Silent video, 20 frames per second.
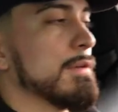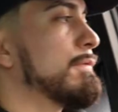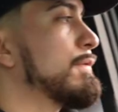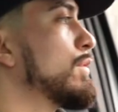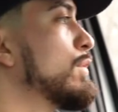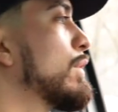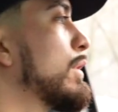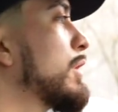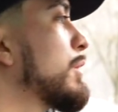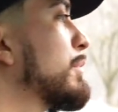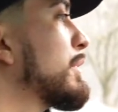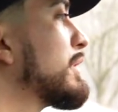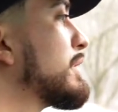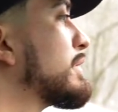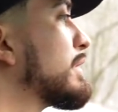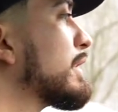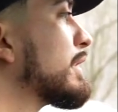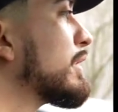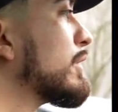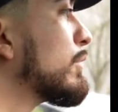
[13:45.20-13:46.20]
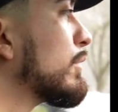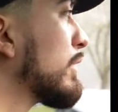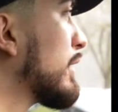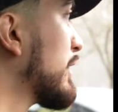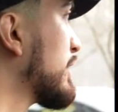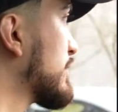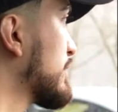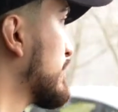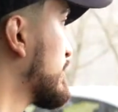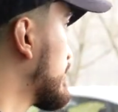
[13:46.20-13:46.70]
you want to maintain a
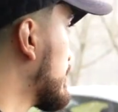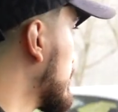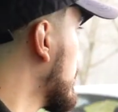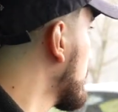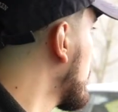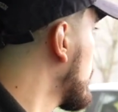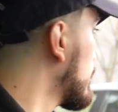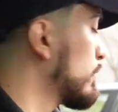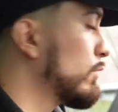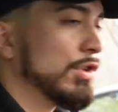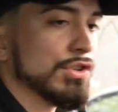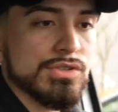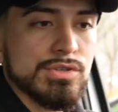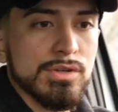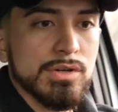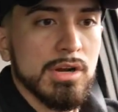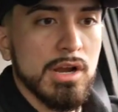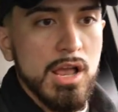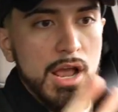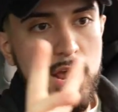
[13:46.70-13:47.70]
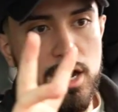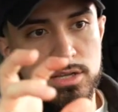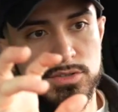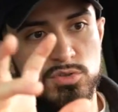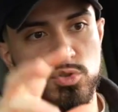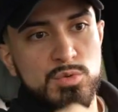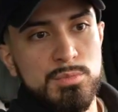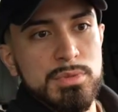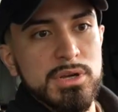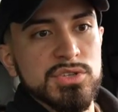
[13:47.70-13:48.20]
relationship with your high
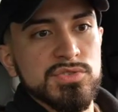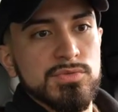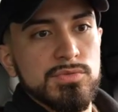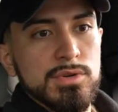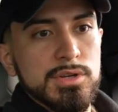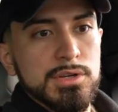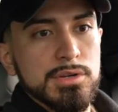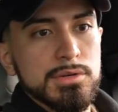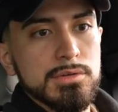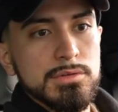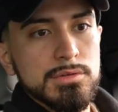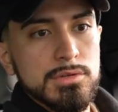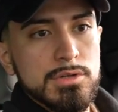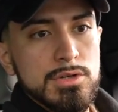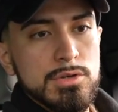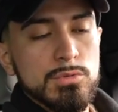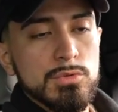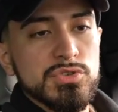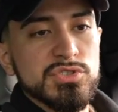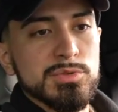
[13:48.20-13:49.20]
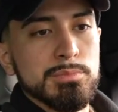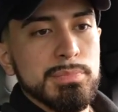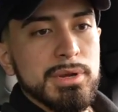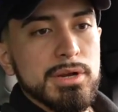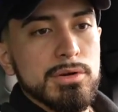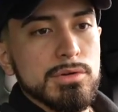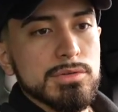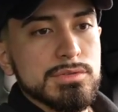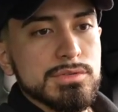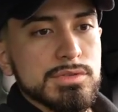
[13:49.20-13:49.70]
school best friend, with your
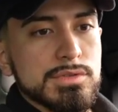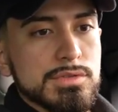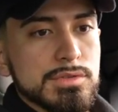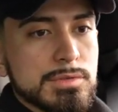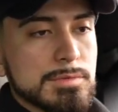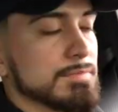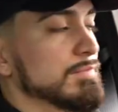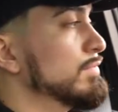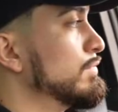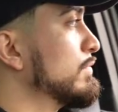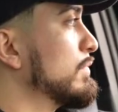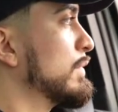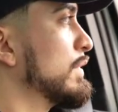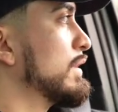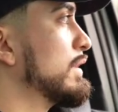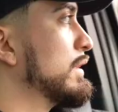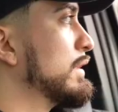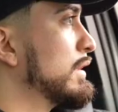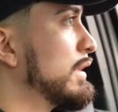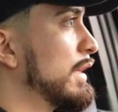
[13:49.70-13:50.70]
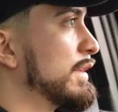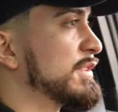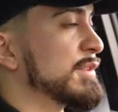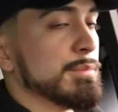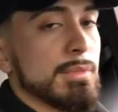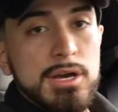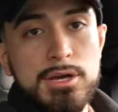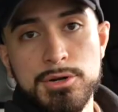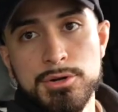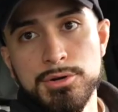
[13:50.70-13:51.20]
parents, it's a
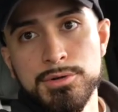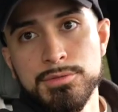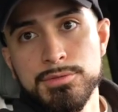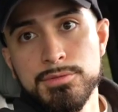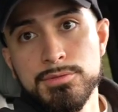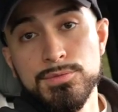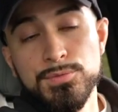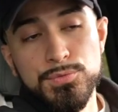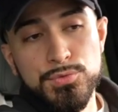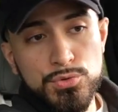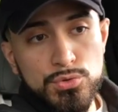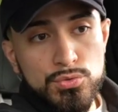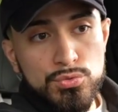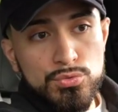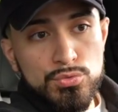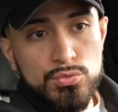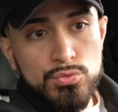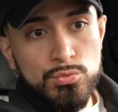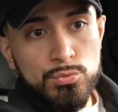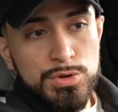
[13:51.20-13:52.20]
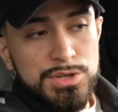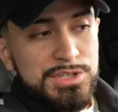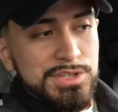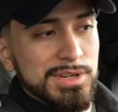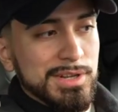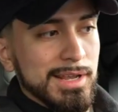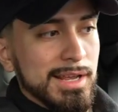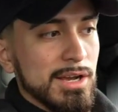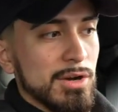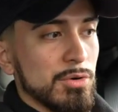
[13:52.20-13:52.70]
matter of you
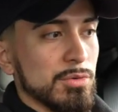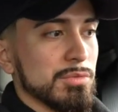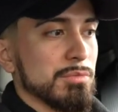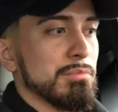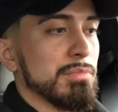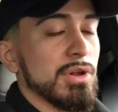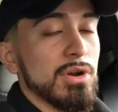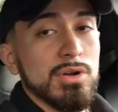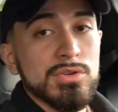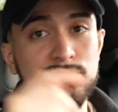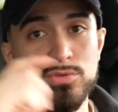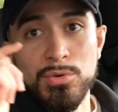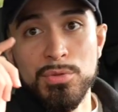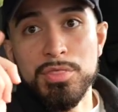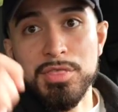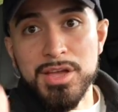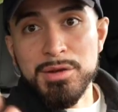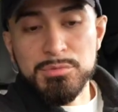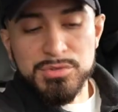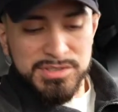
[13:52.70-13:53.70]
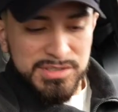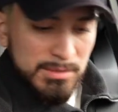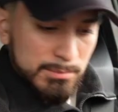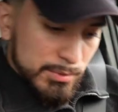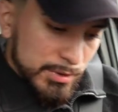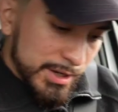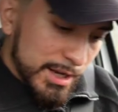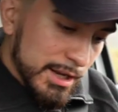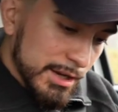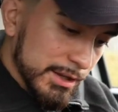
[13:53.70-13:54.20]
reaching out, but also them
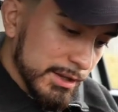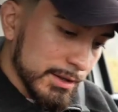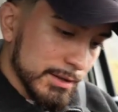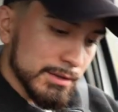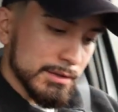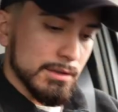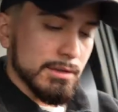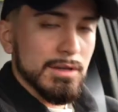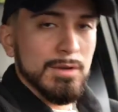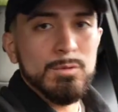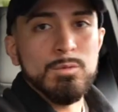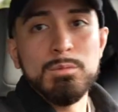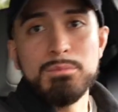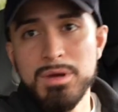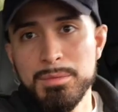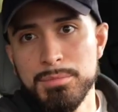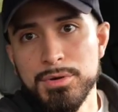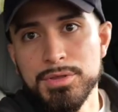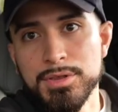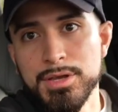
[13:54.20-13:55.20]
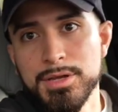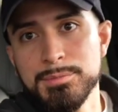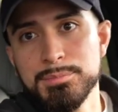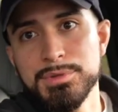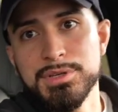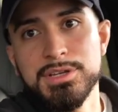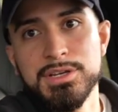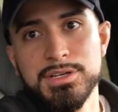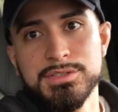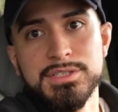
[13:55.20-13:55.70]
reciprocating it. Remember that,
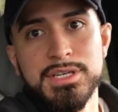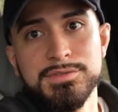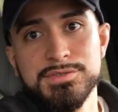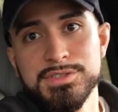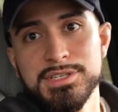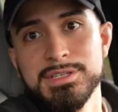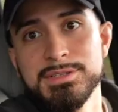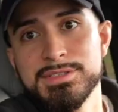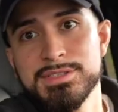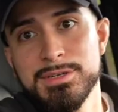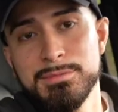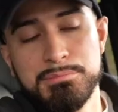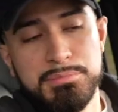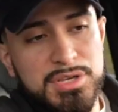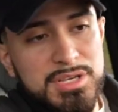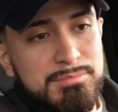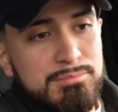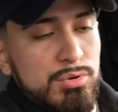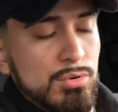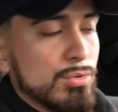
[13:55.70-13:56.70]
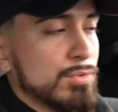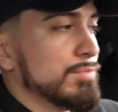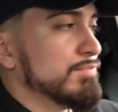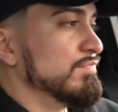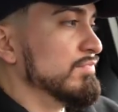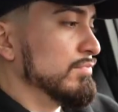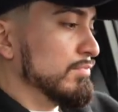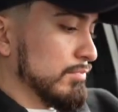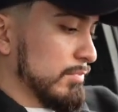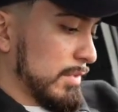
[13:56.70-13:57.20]
because I've seen some people
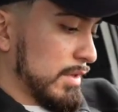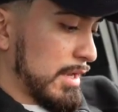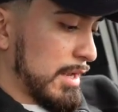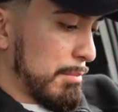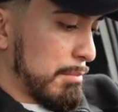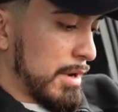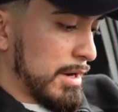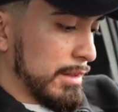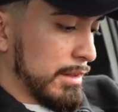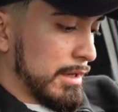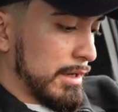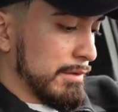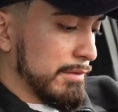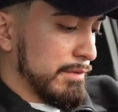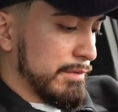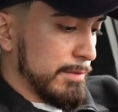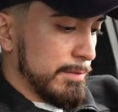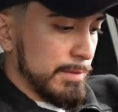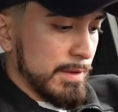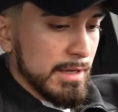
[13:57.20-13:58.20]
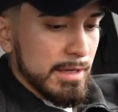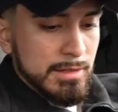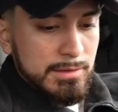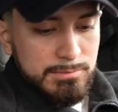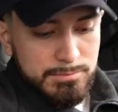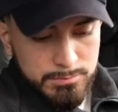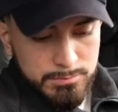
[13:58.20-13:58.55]
in my life that